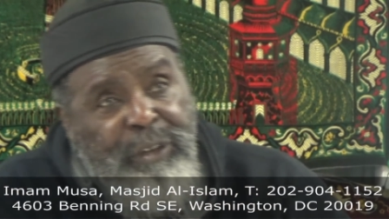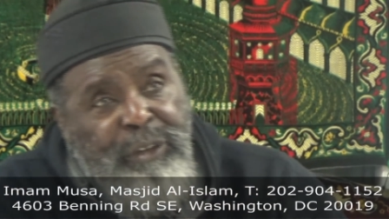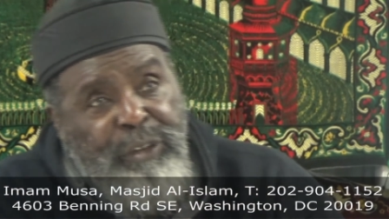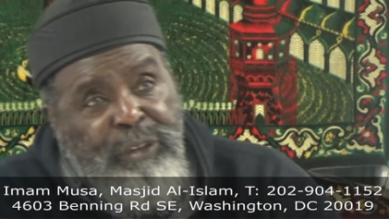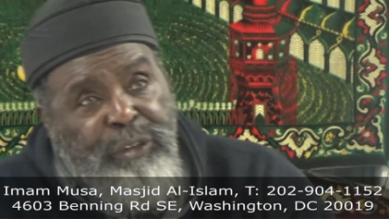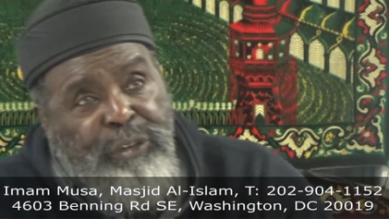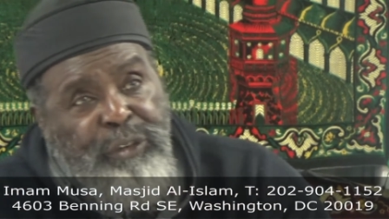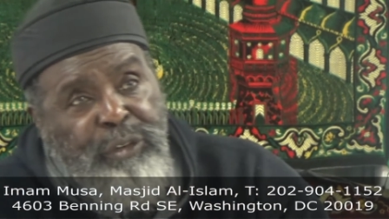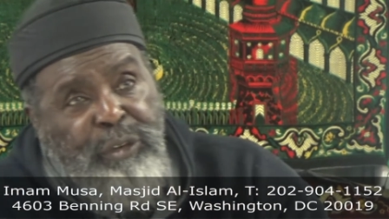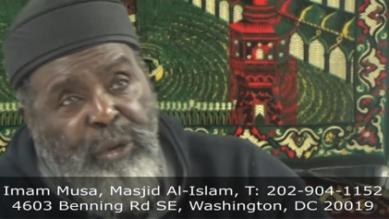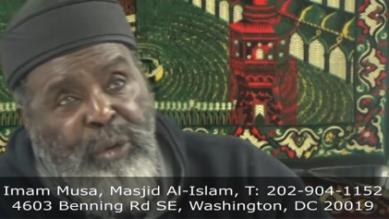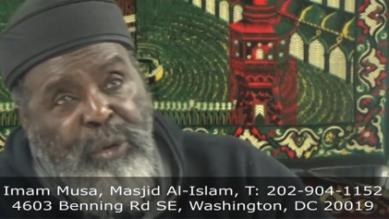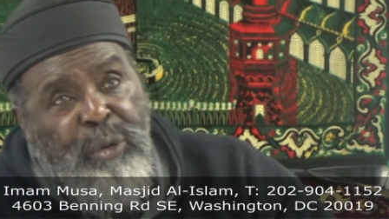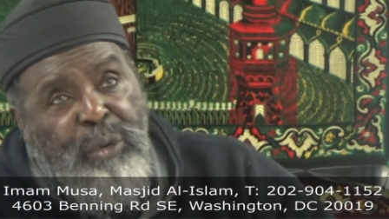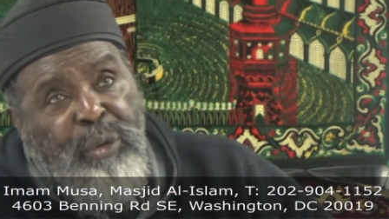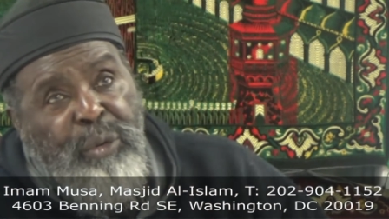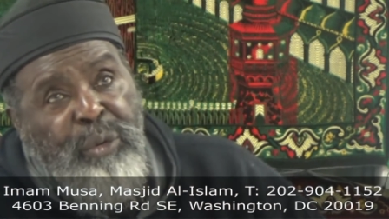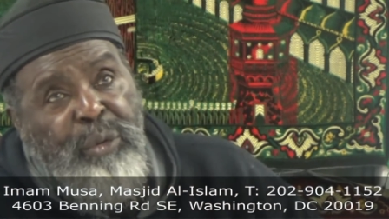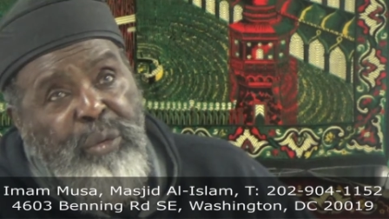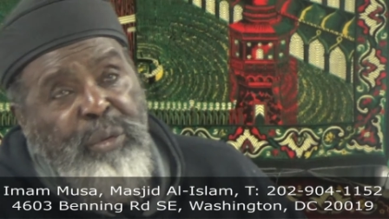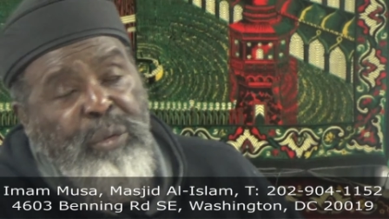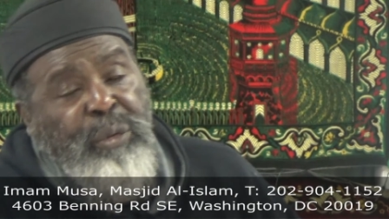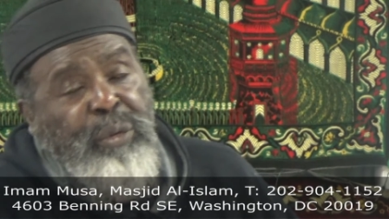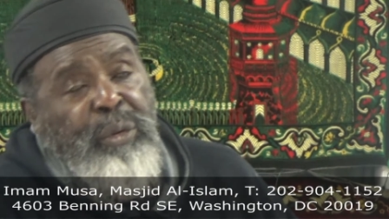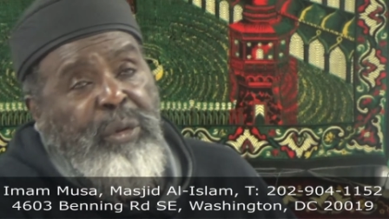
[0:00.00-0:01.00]

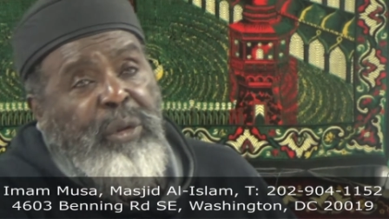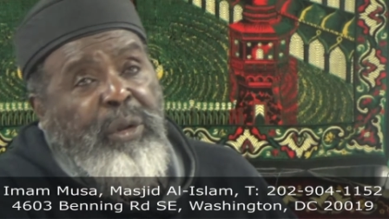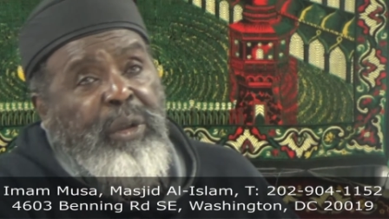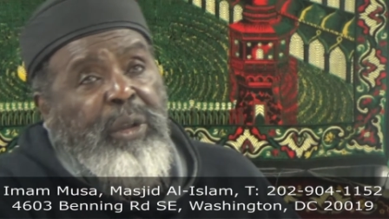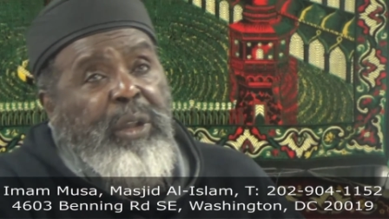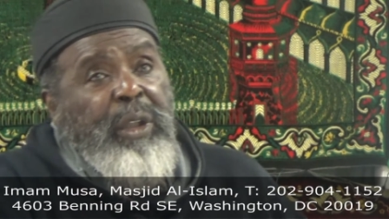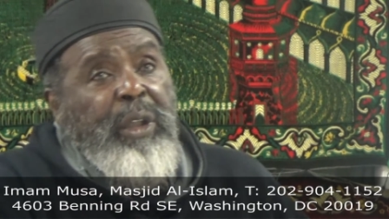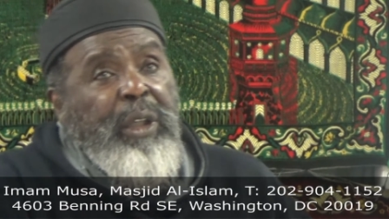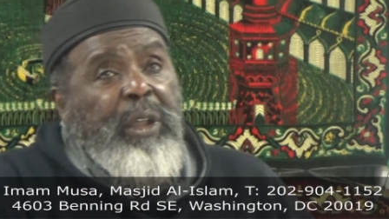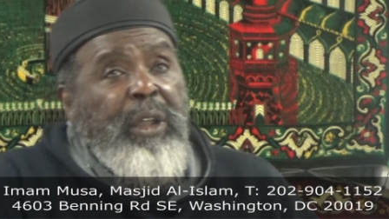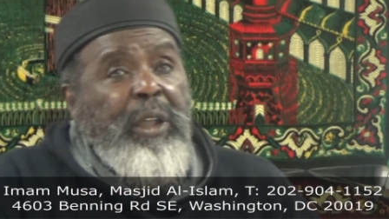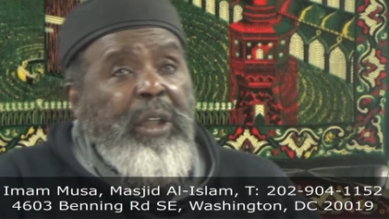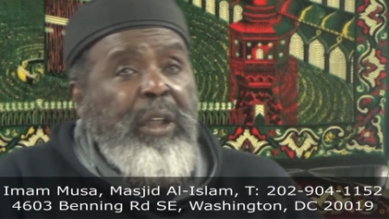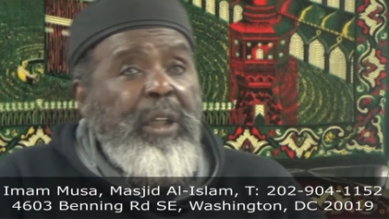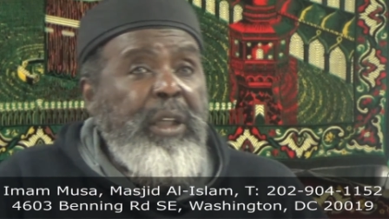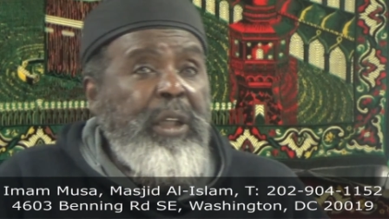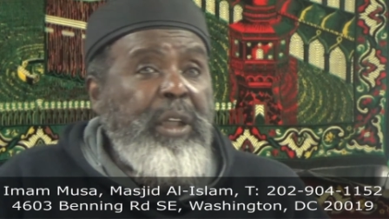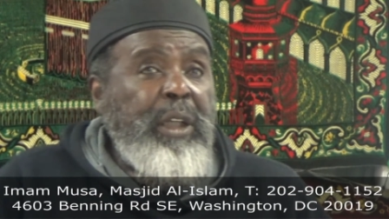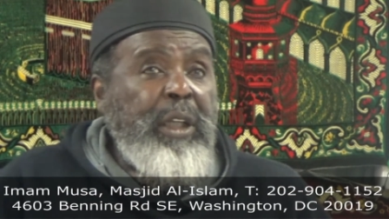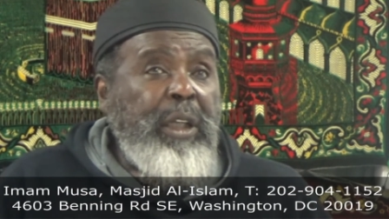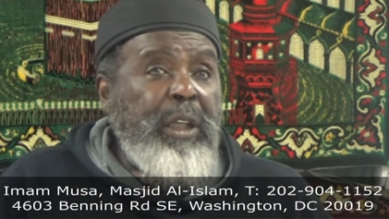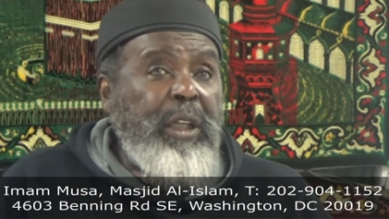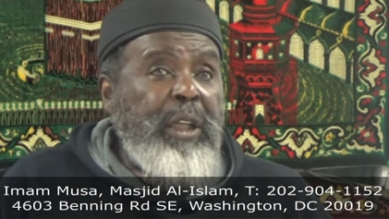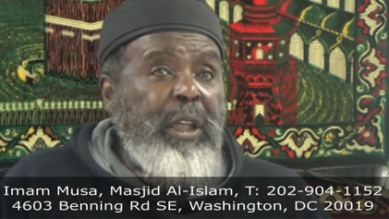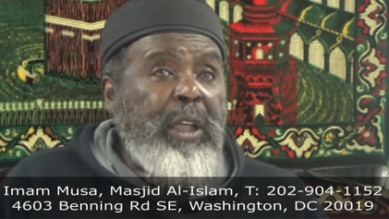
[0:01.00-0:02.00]
So,
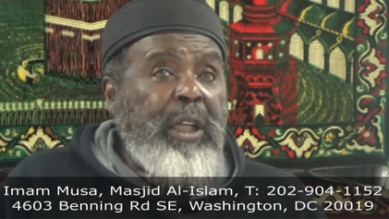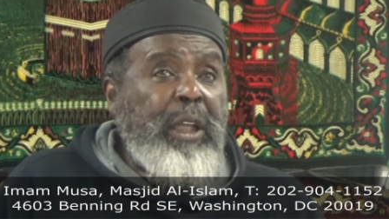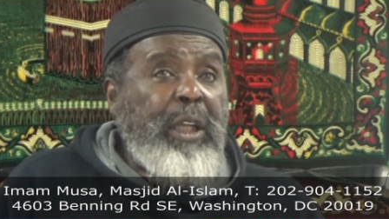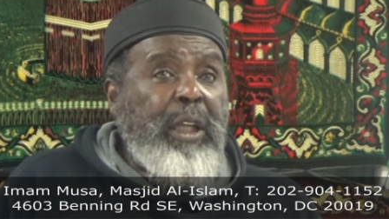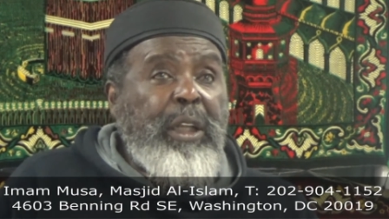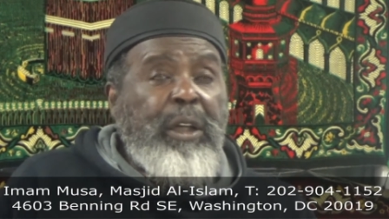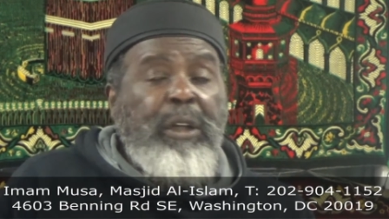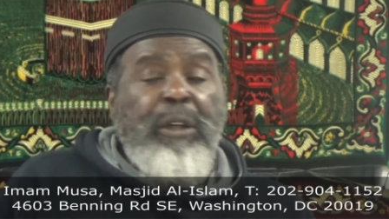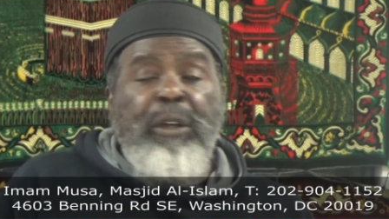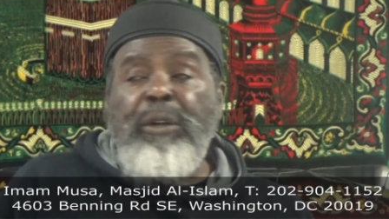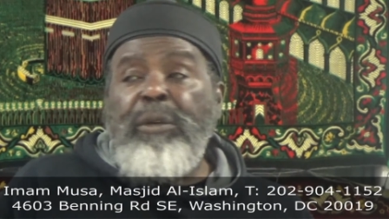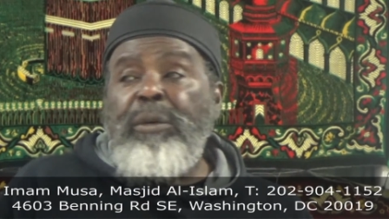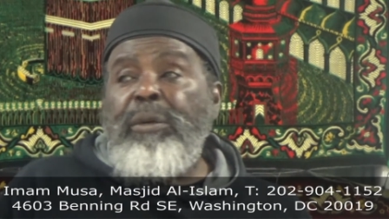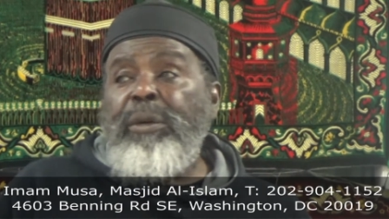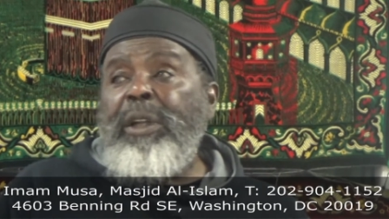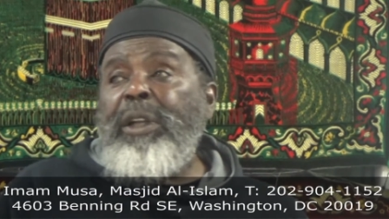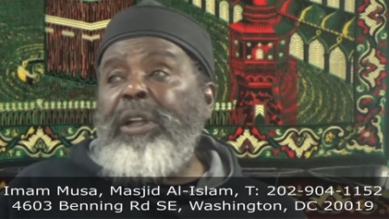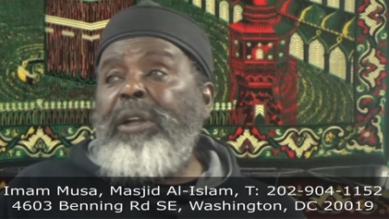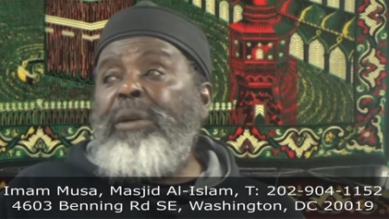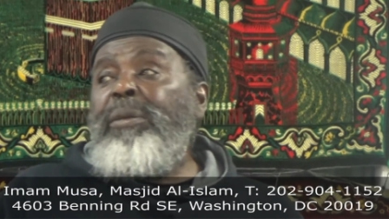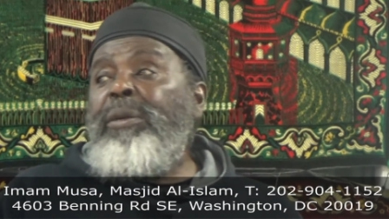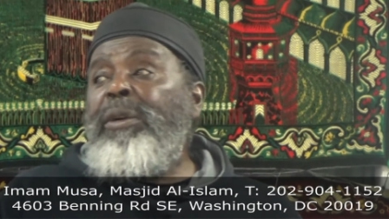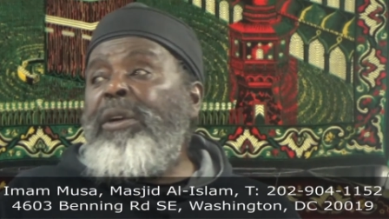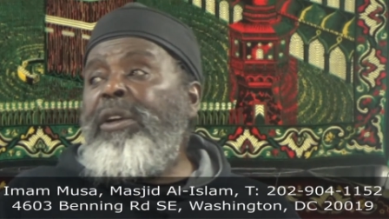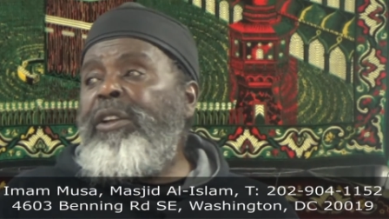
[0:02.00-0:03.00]
I don't know what
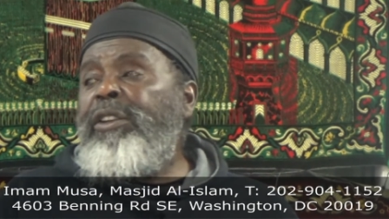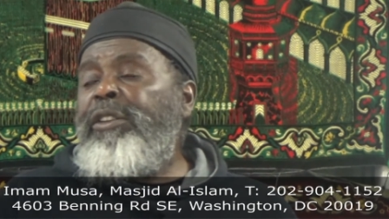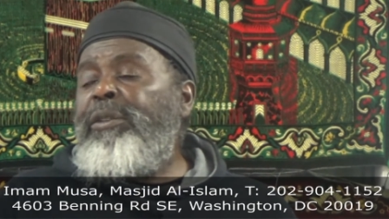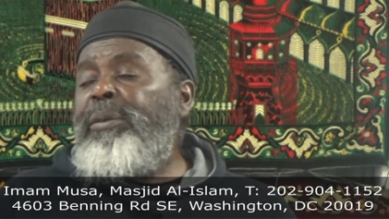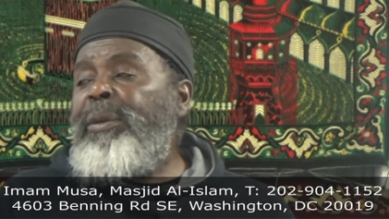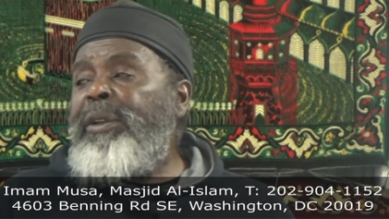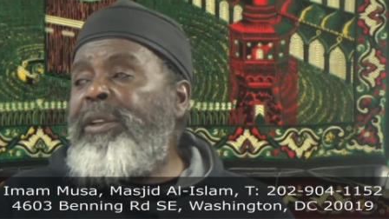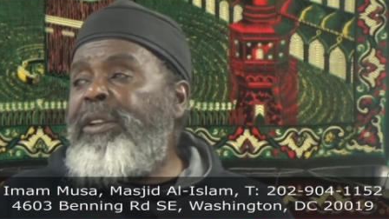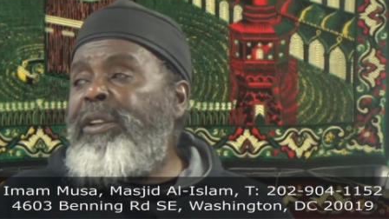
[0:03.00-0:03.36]
it was.